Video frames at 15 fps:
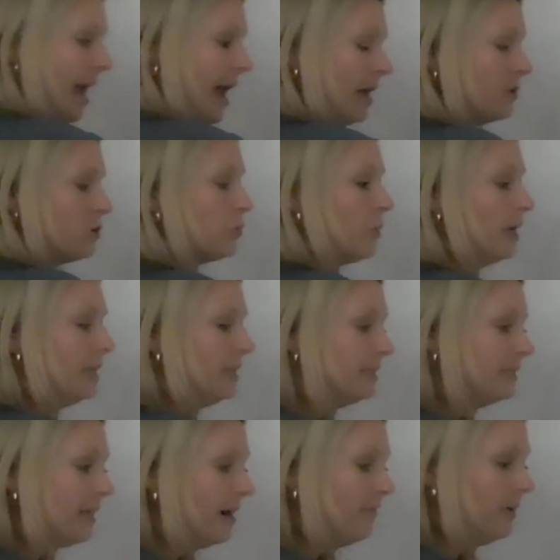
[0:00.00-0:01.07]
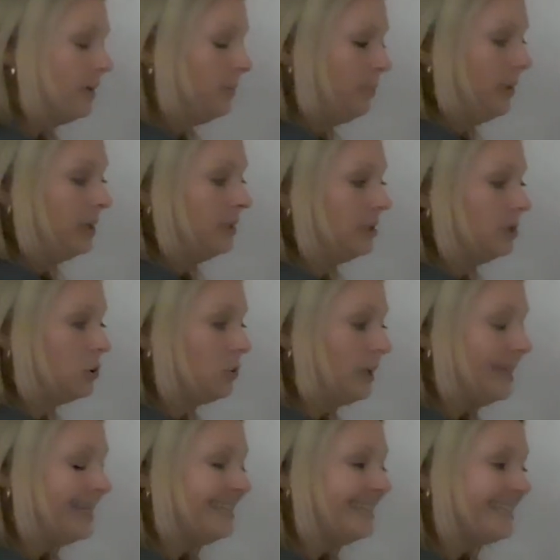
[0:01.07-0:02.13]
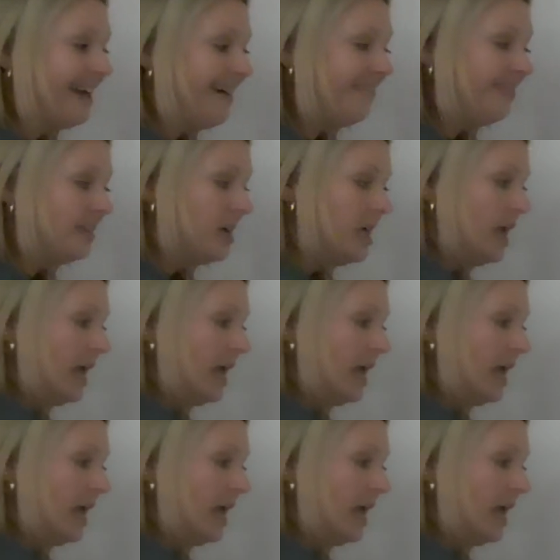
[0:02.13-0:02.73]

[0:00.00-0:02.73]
and 27 plus 27